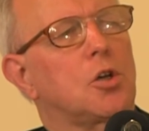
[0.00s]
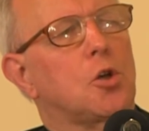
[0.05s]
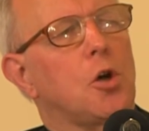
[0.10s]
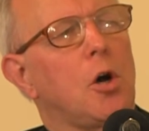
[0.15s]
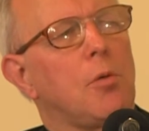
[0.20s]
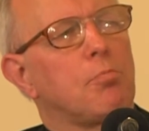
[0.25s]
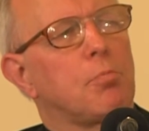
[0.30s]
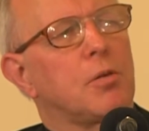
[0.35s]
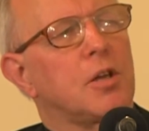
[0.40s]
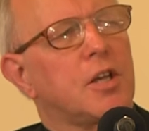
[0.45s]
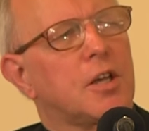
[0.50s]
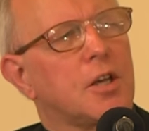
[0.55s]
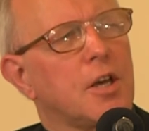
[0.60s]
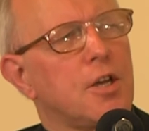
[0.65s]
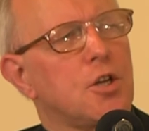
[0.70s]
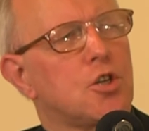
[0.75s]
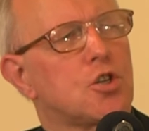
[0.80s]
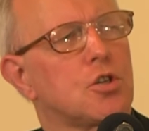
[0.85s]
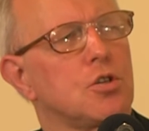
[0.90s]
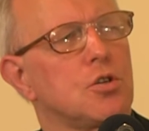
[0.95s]

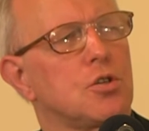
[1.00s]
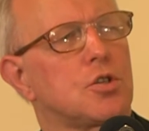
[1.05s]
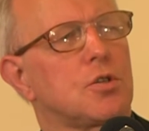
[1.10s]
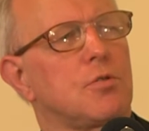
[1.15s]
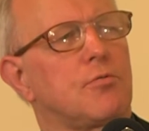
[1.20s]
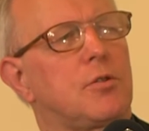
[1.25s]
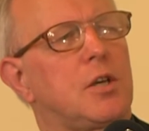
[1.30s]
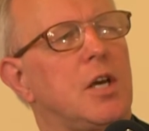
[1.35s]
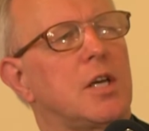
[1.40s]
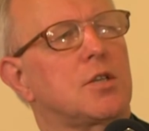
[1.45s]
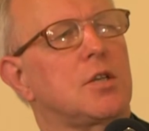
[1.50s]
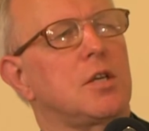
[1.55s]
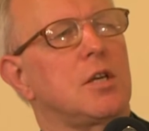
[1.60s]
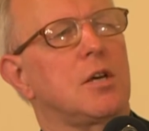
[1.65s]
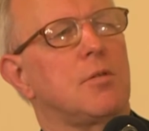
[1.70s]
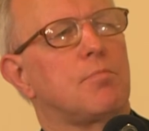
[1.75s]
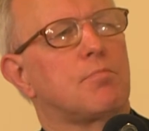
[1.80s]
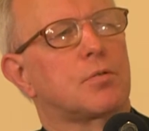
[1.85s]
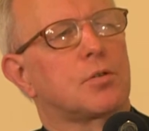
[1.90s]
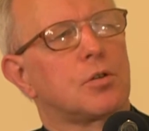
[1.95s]
complications of
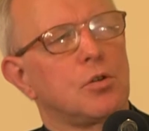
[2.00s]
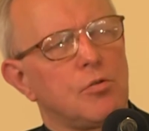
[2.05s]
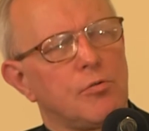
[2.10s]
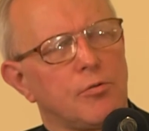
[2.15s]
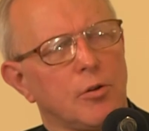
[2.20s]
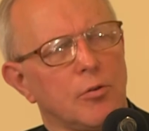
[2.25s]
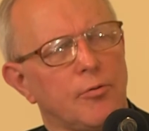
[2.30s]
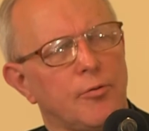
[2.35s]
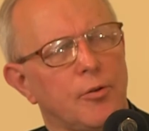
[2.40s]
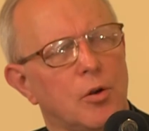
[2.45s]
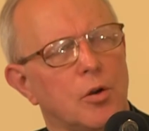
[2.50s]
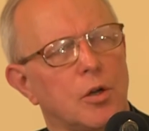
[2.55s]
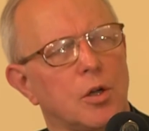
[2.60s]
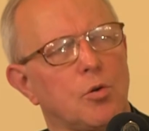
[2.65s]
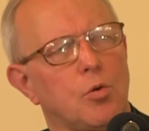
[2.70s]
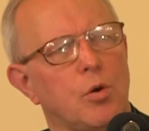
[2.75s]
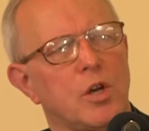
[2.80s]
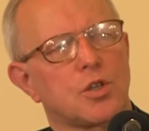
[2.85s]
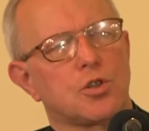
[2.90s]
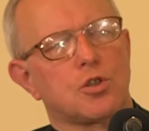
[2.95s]
getting approval for a
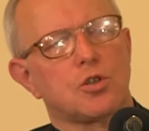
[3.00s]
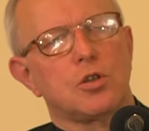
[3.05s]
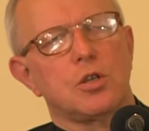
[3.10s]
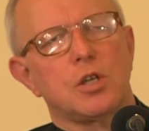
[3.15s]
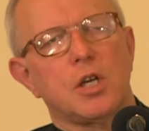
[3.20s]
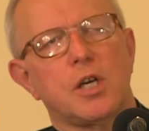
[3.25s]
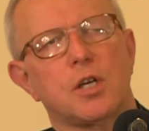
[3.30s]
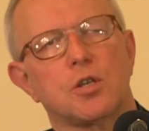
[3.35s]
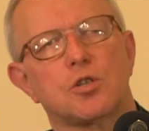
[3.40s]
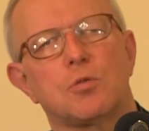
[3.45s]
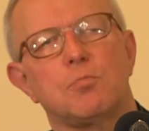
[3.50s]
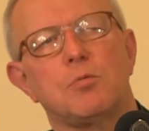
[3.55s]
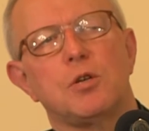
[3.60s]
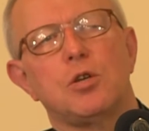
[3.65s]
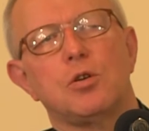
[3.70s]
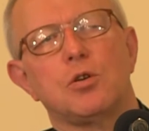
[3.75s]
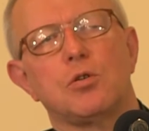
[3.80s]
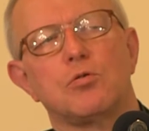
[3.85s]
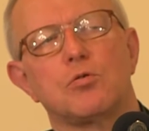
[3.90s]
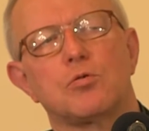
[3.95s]
questionnaire to be
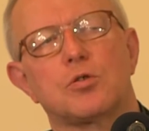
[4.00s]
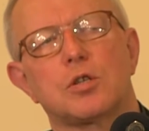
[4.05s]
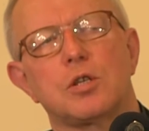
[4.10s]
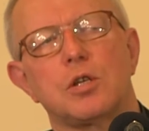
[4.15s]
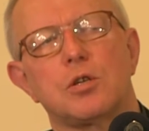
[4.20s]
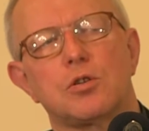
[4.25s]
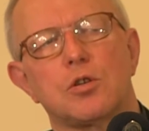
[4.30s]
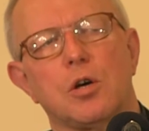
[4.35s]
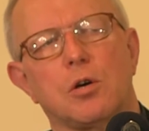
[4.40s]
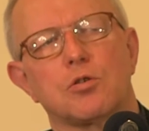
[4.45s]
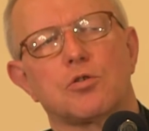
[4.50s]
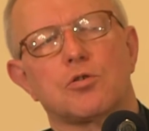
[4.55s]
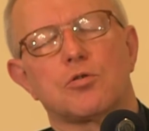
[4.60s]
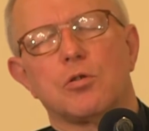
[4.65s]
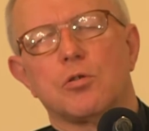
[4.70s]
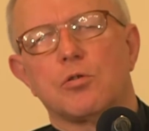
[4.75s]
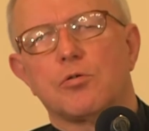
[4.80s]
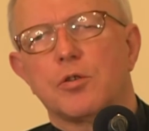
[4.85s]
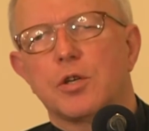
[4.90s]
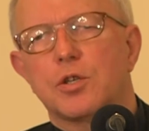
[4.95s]
used in doctoral